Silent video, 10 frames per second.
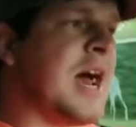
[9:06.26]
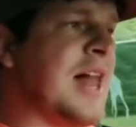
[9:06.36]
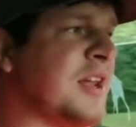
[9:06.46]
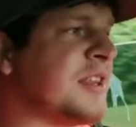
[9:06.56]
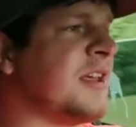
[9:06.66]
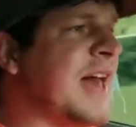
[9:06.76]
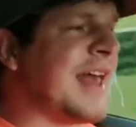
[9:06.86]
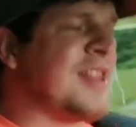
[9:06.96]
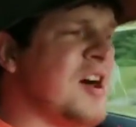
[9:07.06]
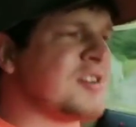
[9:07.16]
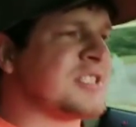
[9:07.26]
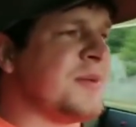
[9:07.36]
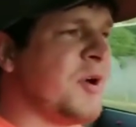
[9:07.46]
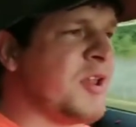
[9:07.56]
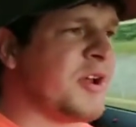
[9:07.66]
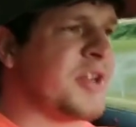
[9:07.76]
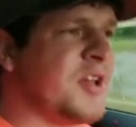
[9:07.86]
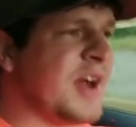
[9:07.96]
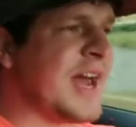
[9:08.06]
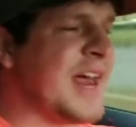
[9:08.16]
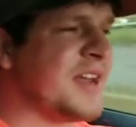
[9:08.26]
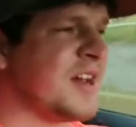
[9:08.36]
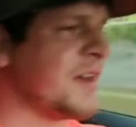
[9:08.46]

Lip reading: I looked at the data logs some earlier too. I kind of